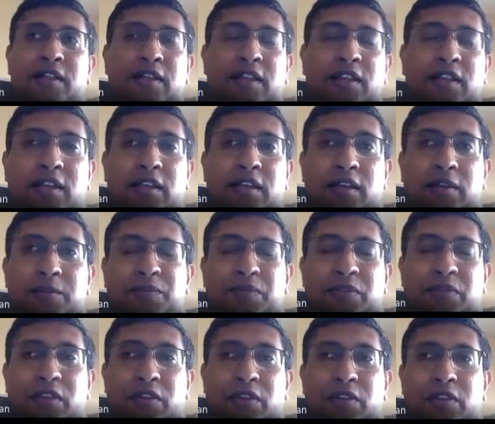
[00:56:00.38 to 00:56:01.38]
the
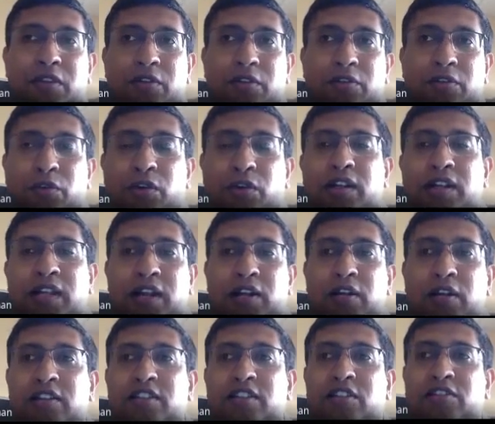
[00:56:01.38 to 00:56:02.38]
full
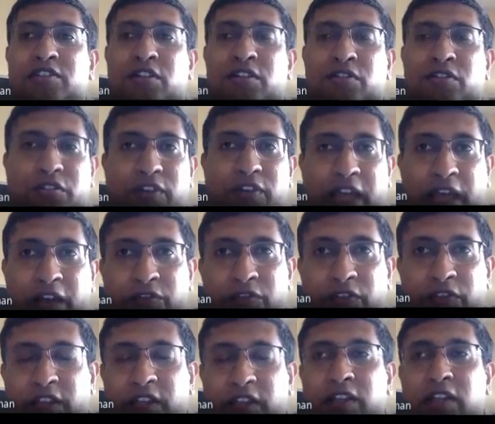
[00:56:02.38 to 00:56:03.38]
electronic structure of
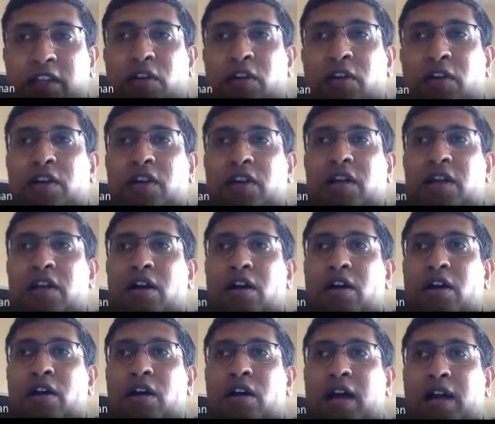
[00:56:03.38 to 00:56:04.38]
caffeine, or
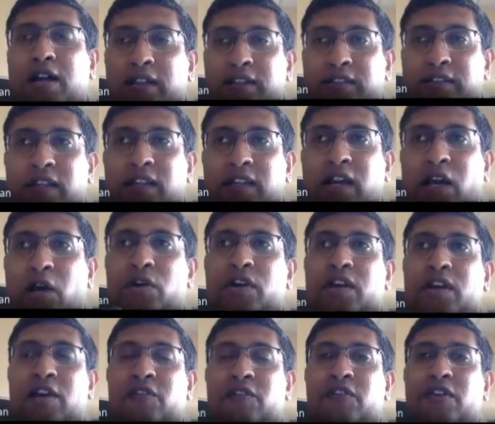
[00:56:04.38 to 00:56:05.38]
understanding how
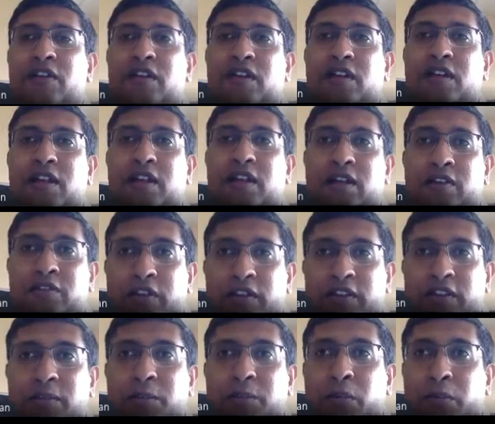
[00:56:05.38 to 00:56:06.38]
caffeine really
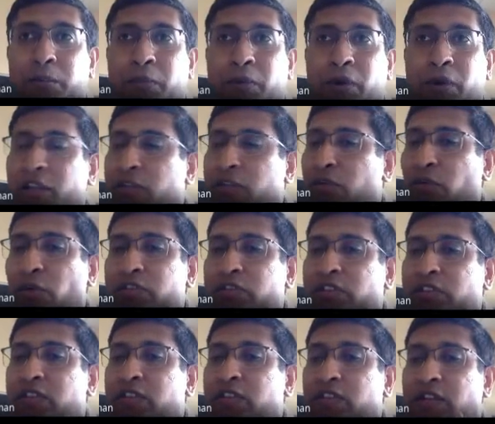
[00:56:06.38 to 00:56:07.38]
affects the body. Those
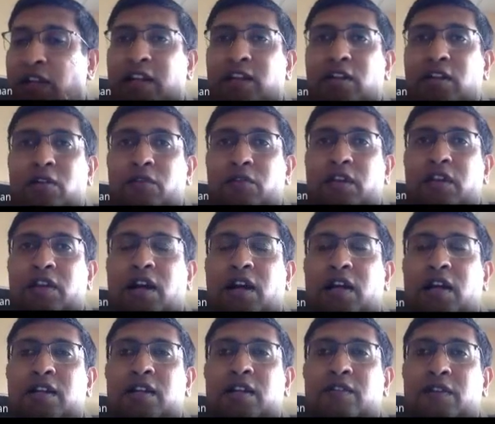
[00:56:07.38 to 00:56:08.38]
things right now we
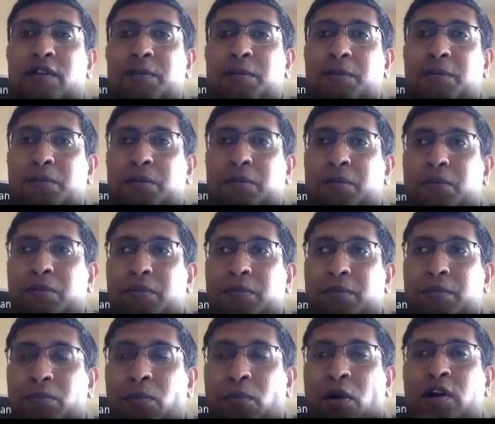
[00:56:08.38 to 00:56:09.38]
can't even
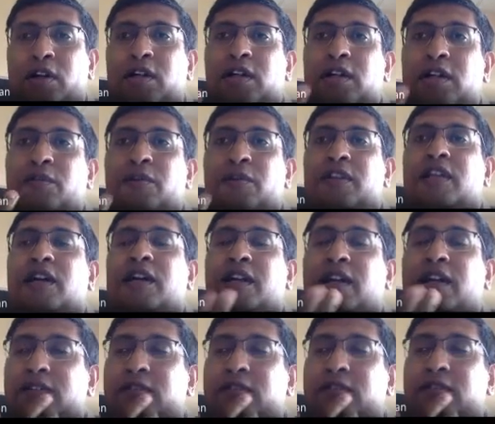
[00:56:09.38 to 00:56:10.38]
model with our
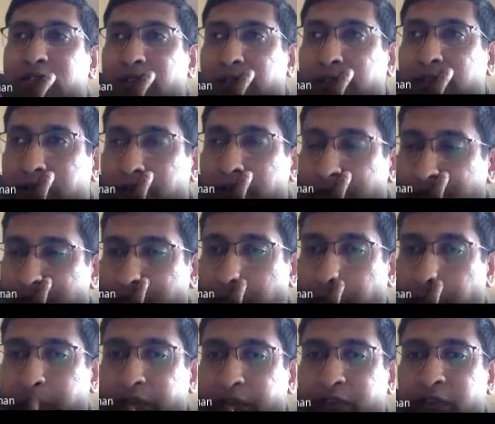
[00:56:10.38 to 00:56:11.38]
existing
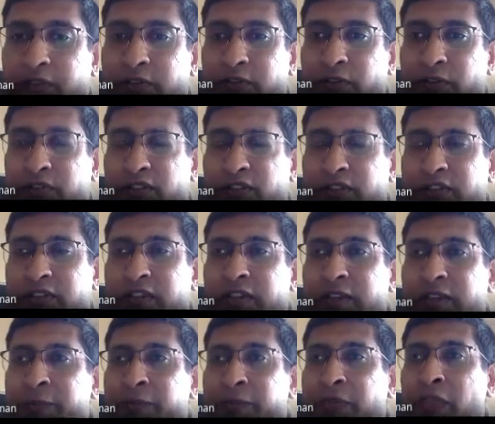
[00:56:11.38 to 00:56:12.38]
computational resources.
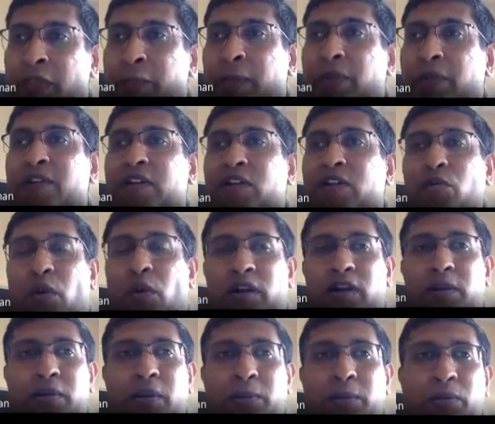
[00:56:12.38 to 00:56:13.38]
But with
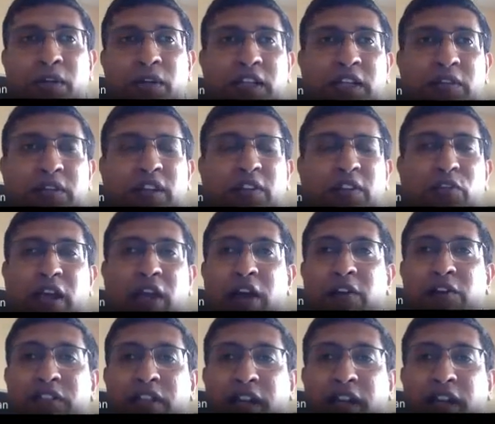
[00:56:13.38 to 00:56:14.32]
quantum computer, even if you have say